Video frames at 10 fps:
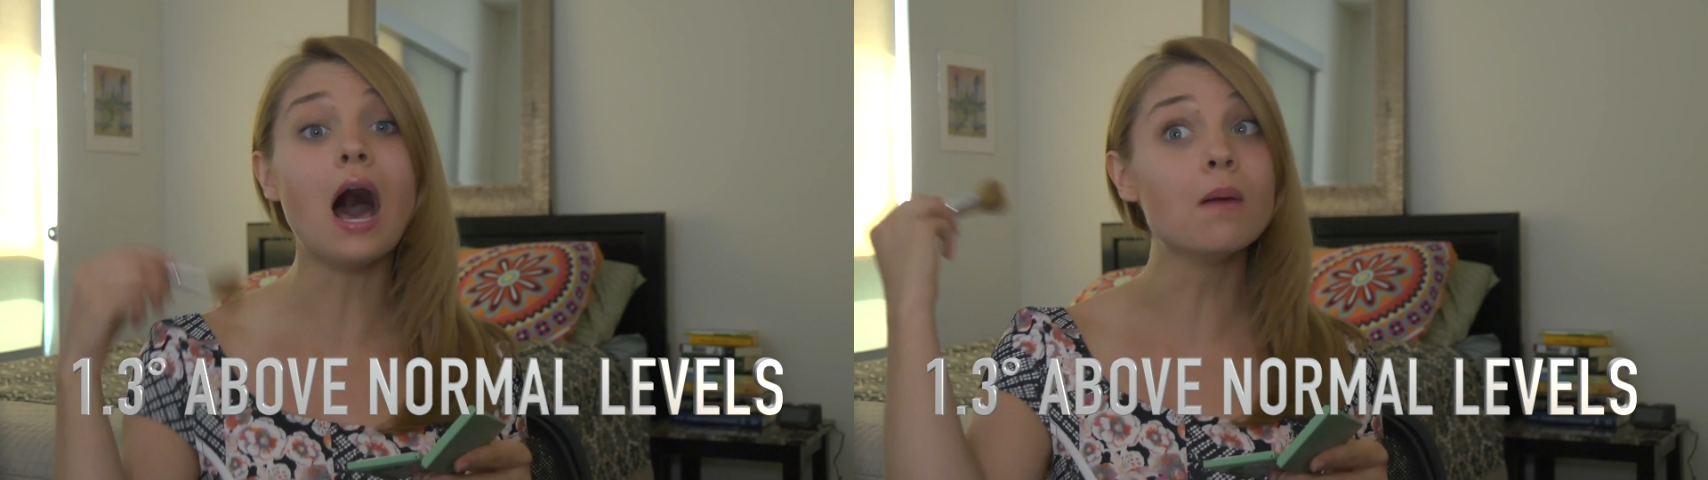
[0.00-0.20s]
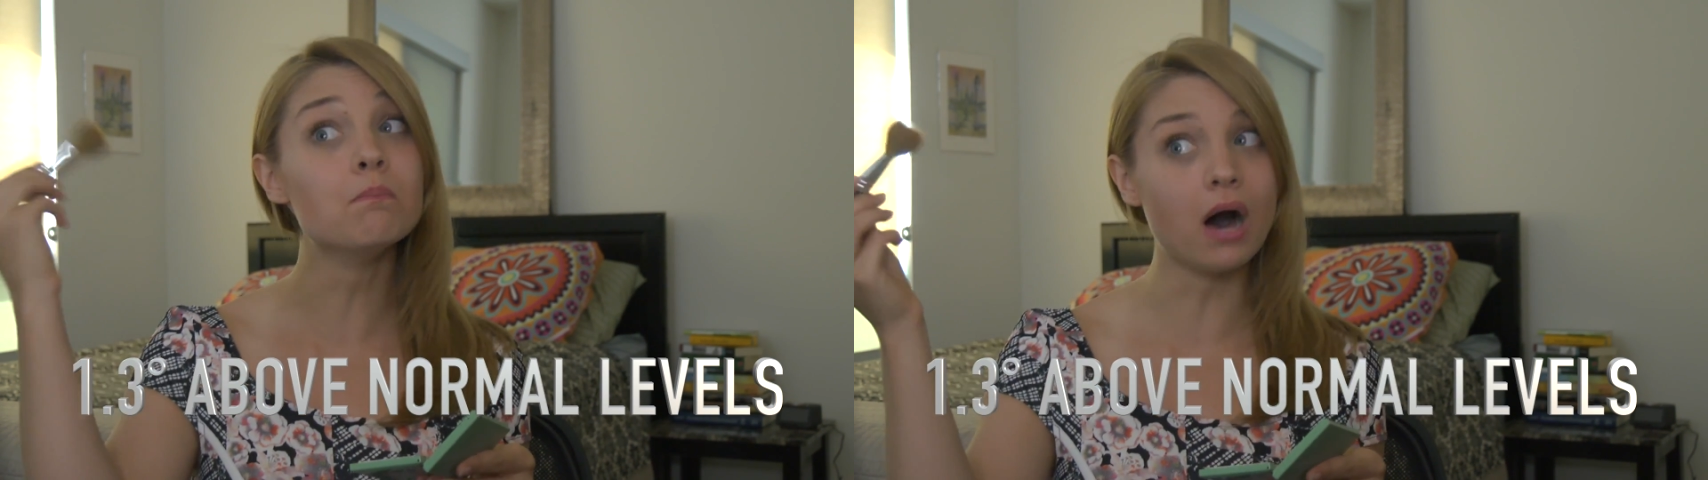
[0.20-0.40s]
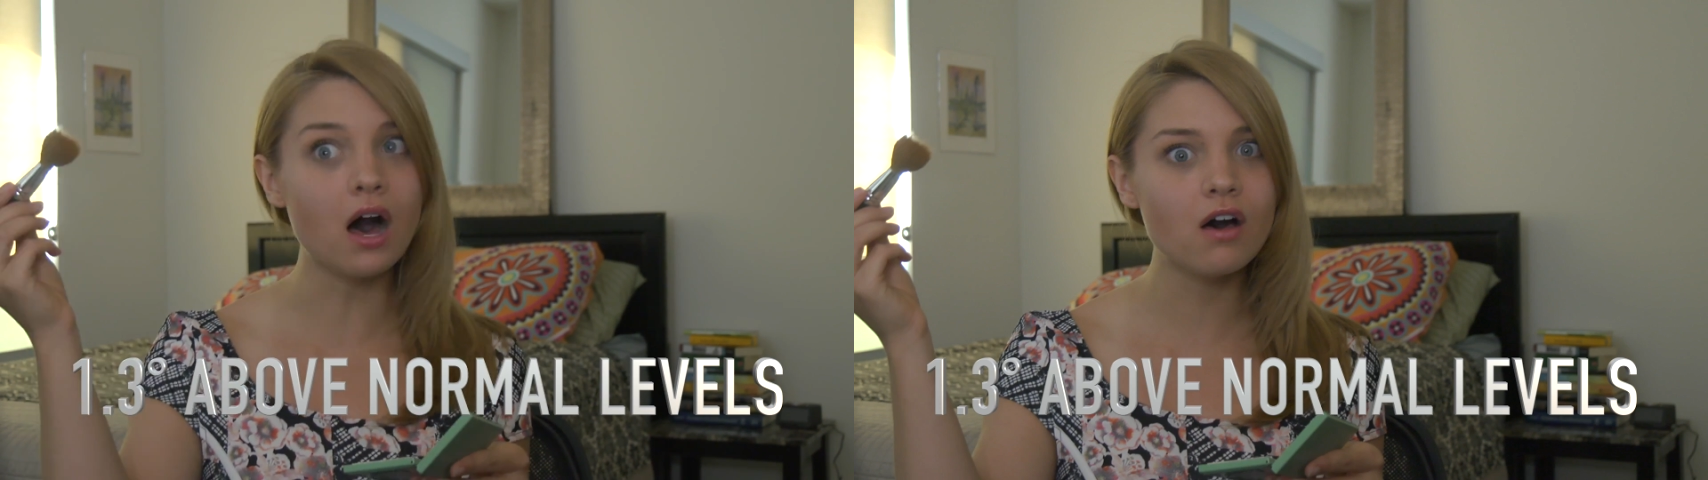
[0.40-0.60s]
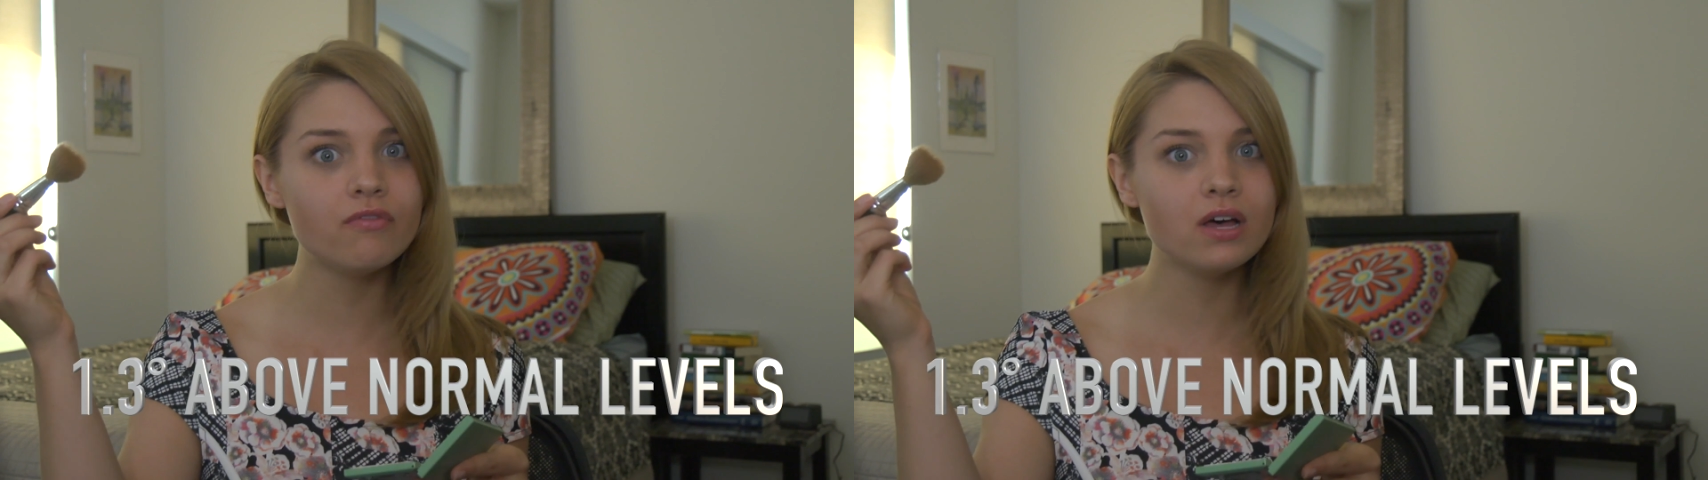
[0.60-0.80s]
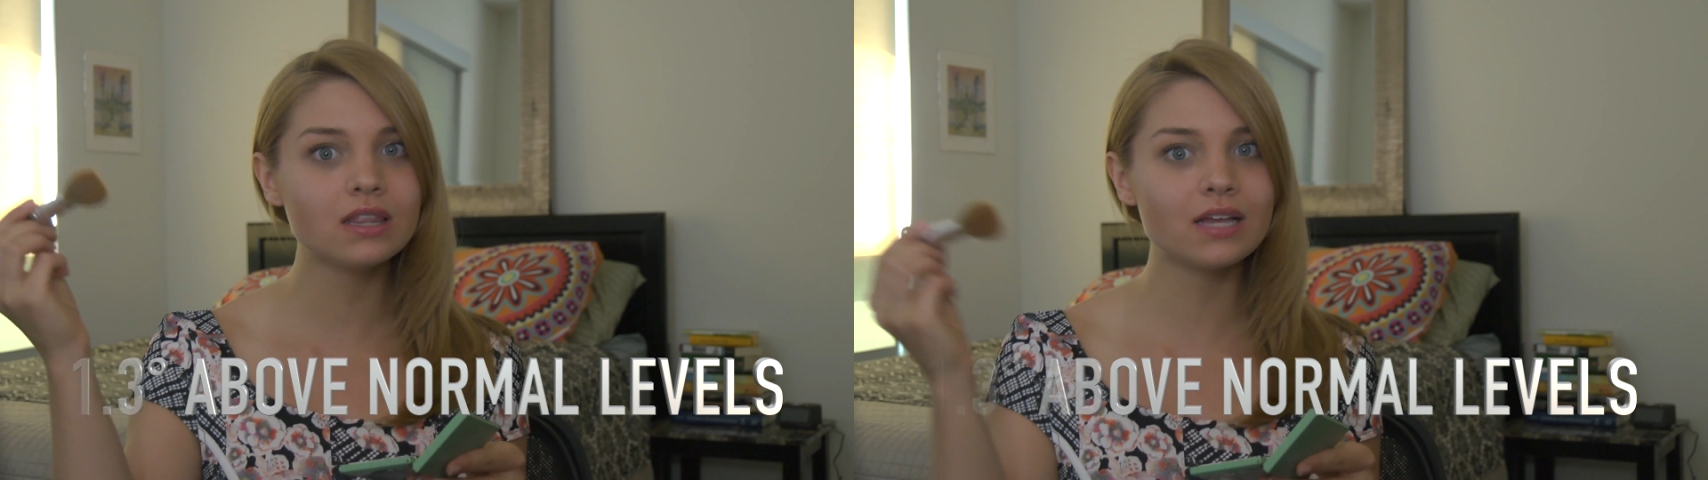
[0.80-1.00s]

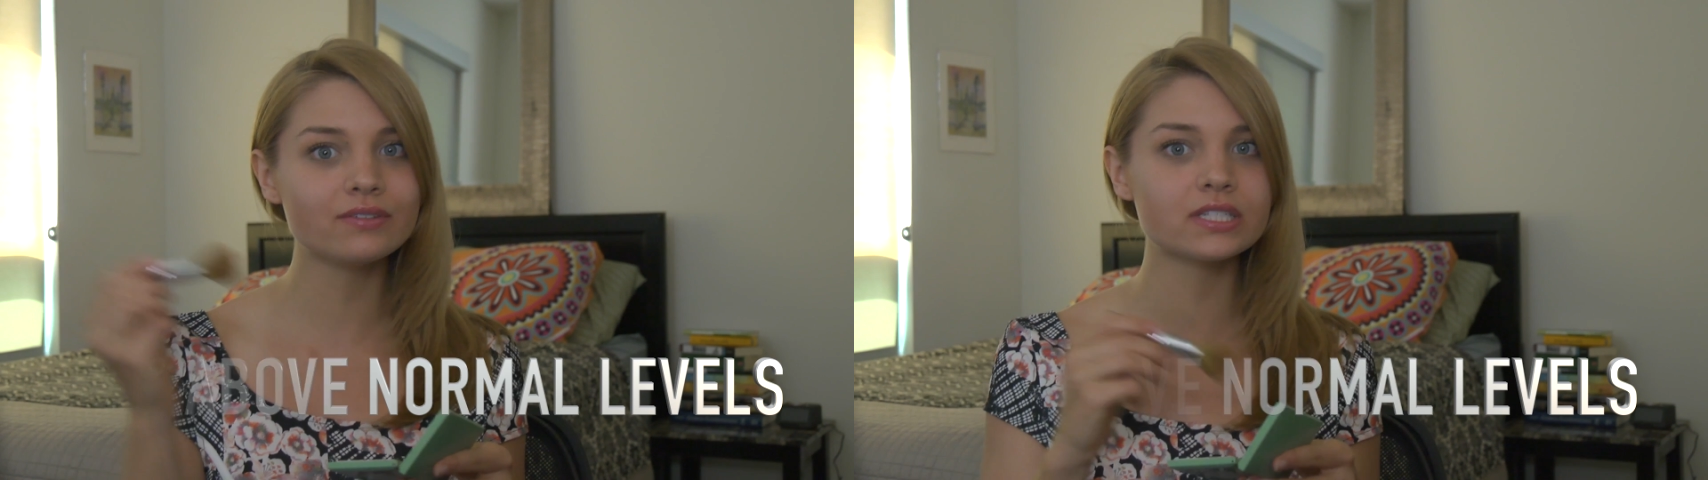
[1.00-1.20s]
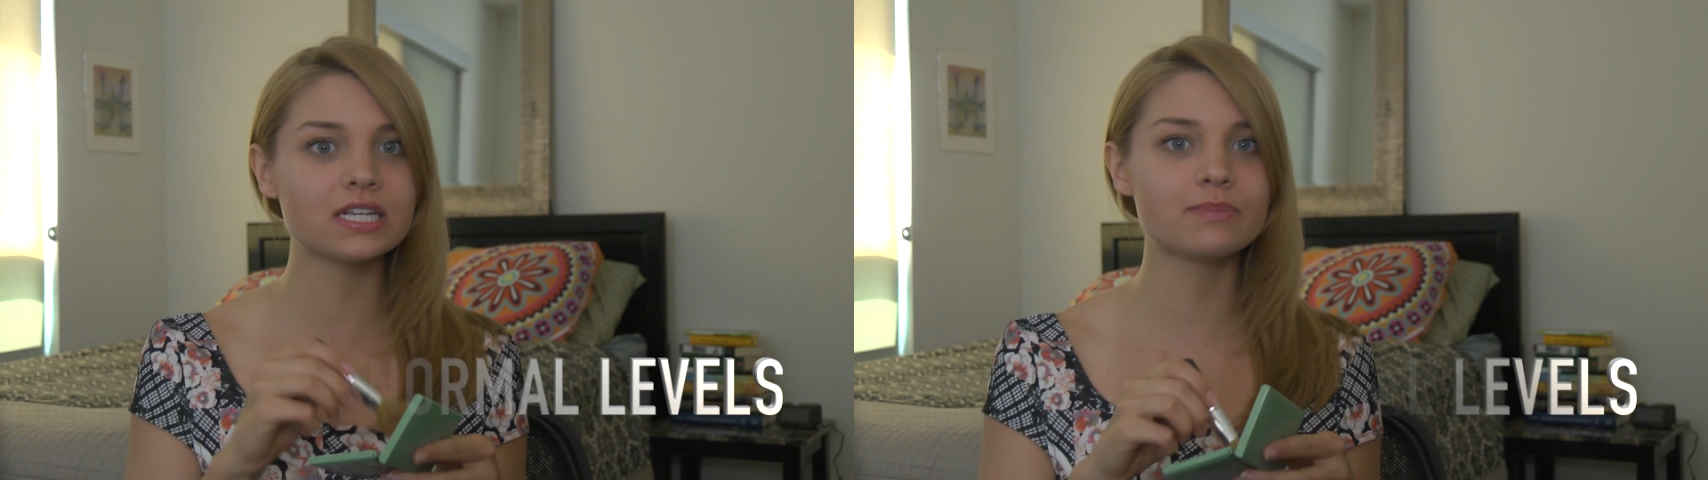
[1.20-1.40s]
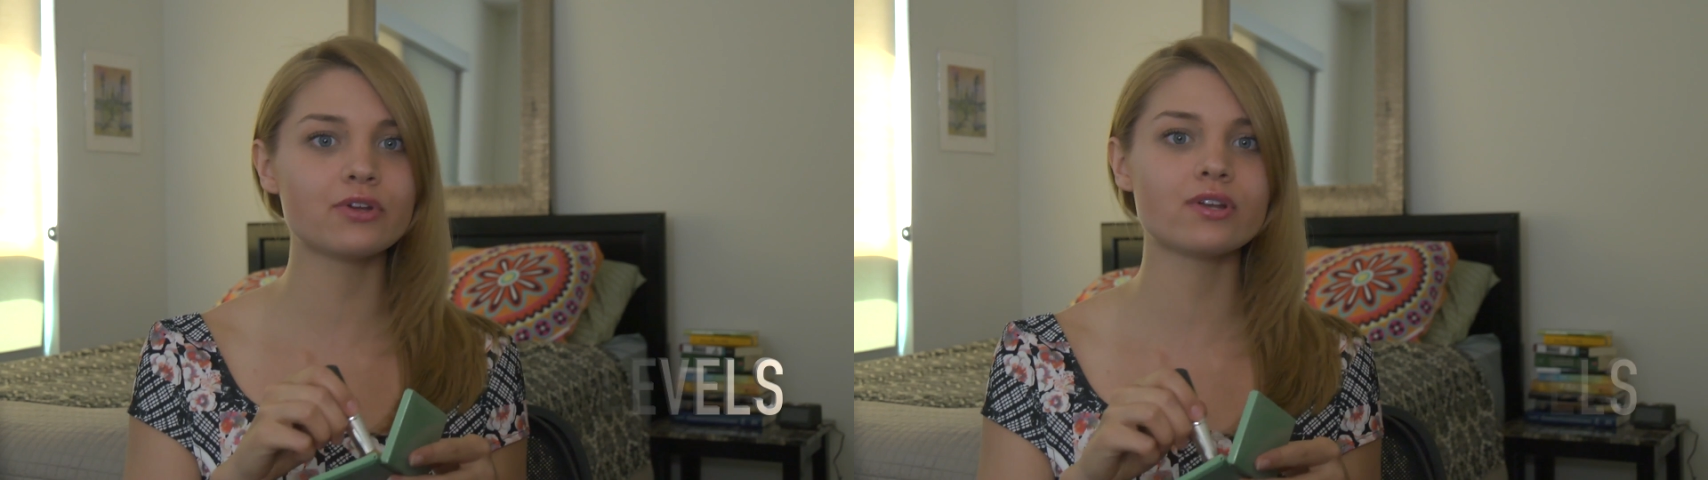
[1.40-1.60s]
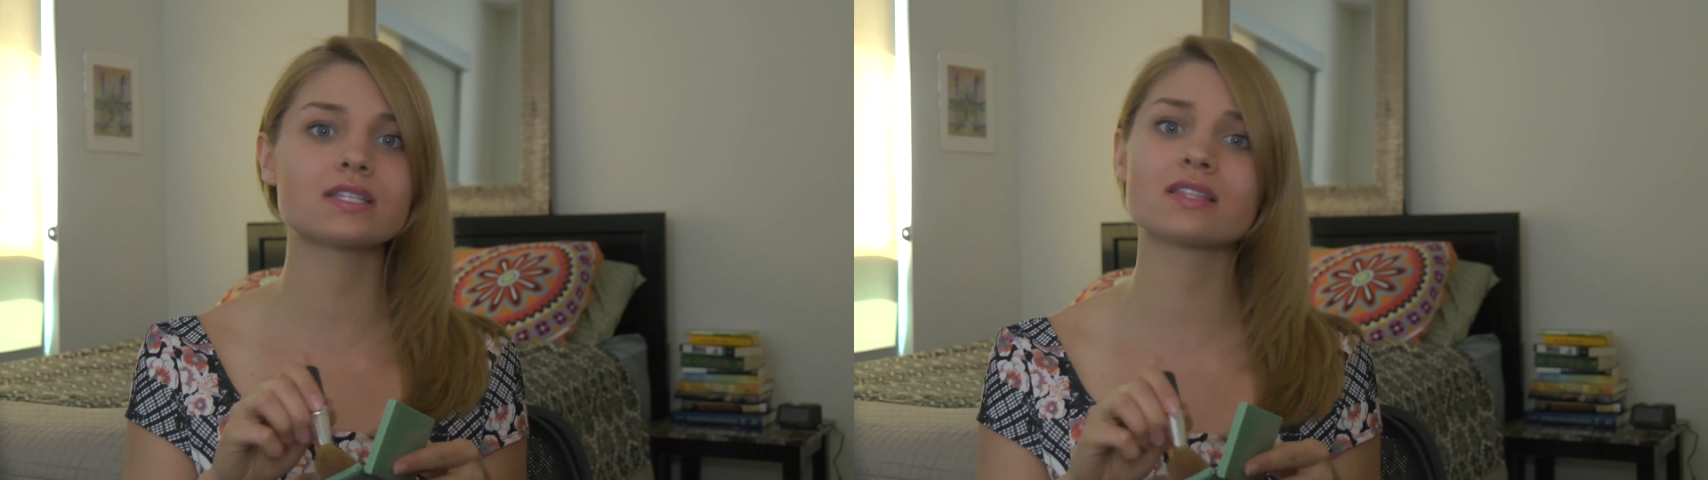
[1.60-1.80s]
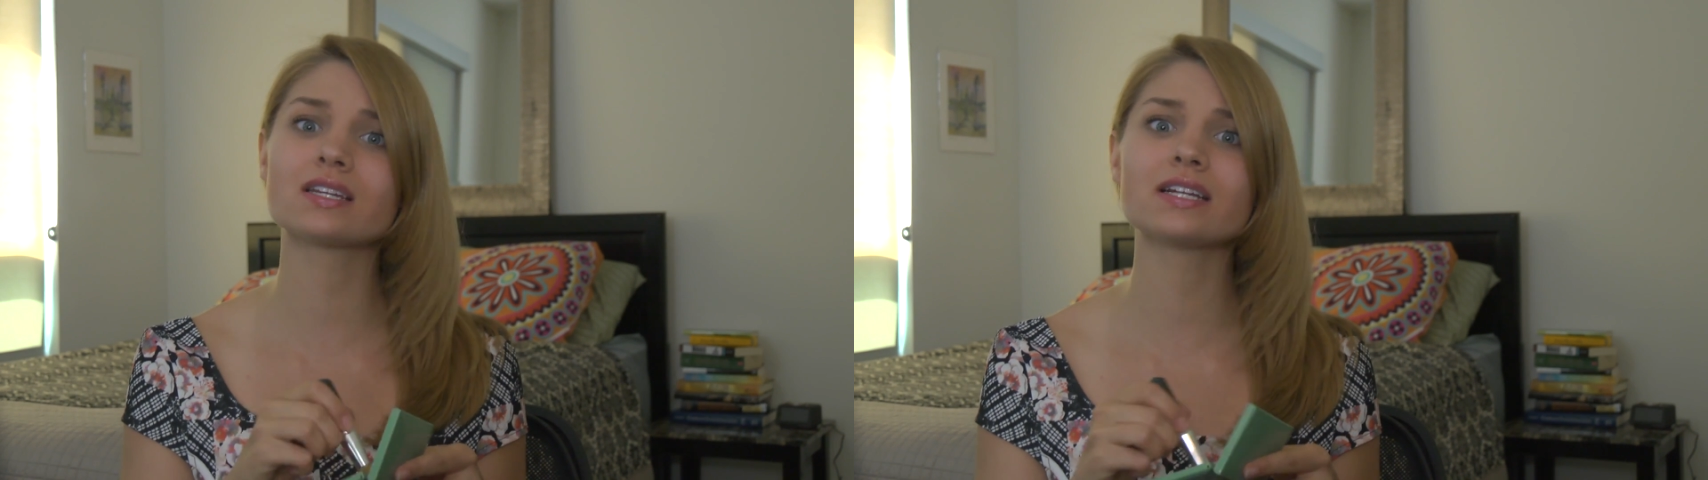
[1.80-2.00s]
above levels experienced in the